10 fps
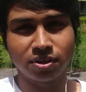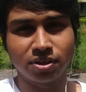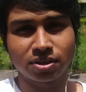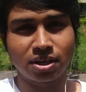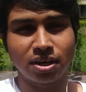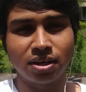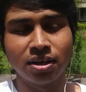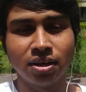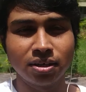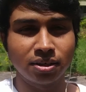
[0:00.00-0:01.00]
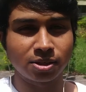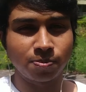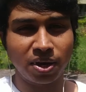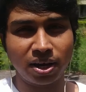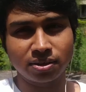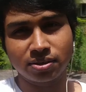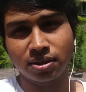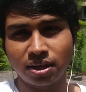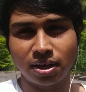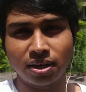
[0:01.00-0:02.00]
the design, the specs,
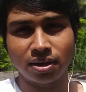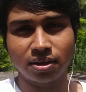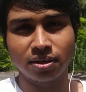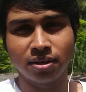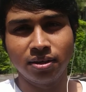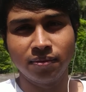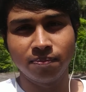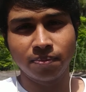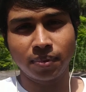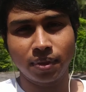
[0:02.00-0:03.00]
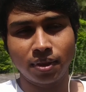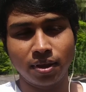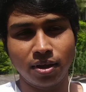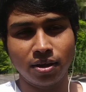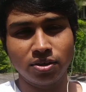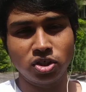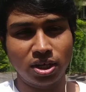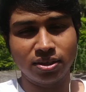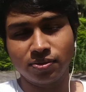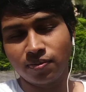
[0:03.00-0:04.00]
and share
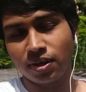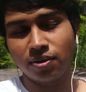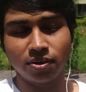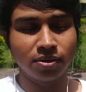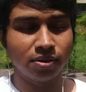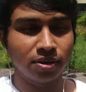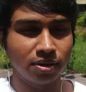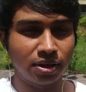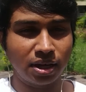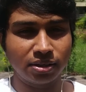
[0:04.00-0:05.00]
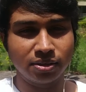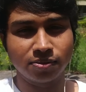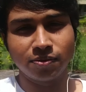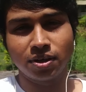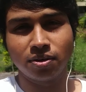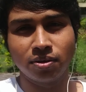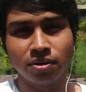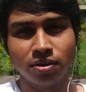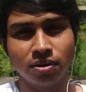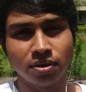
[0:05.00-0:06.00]
this video, like this video,
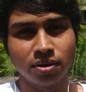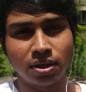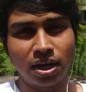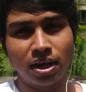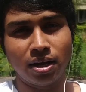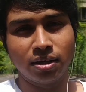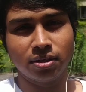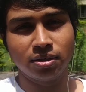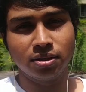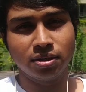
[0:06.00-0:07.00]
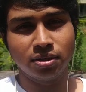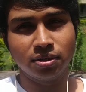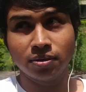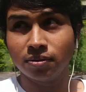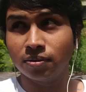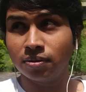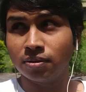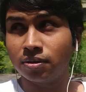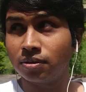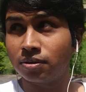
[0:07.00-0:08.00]
and
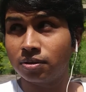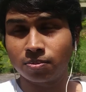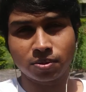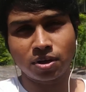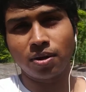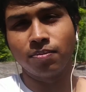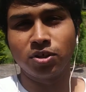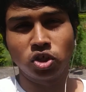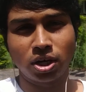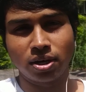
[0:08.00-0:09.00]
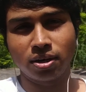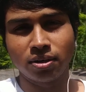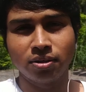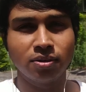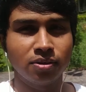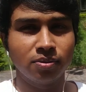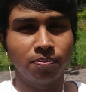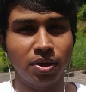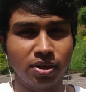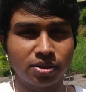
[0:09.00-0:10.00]
subscribe my channel.
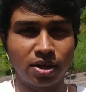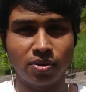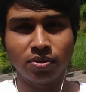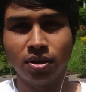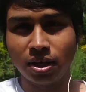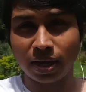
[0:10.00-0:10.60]
Peace out.